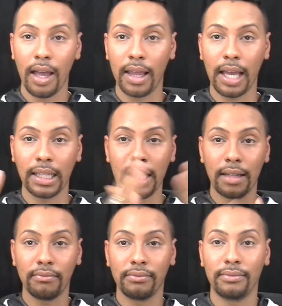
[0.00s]
And that's
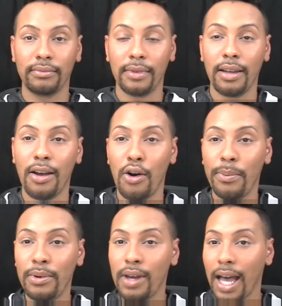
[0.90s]
it.
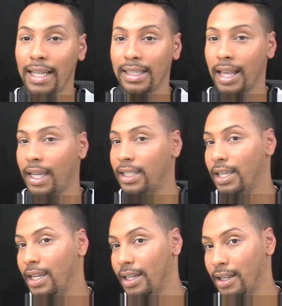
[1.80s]
Hope you guys liked
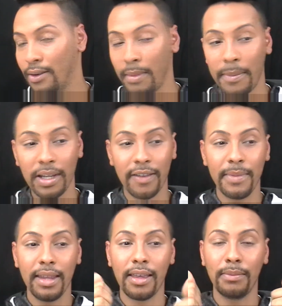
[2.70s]
it. Remember to give
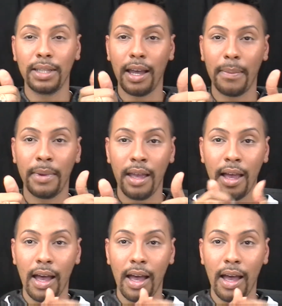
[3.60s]
me a thumbs up.